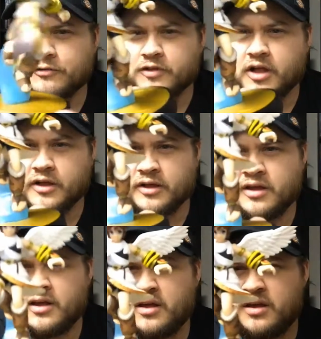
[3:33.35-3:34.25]
or flying,
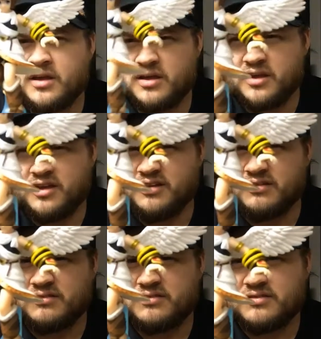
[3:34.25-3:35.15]
and
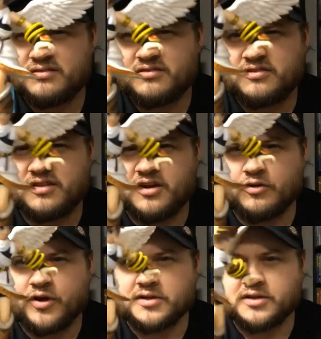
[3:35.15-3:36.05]
just a lot of
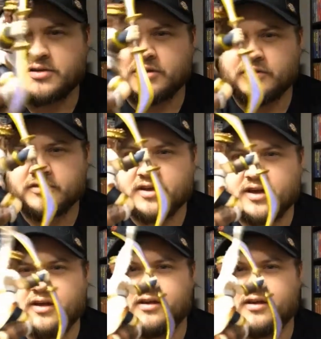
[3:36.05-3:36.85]
great detail in this guy,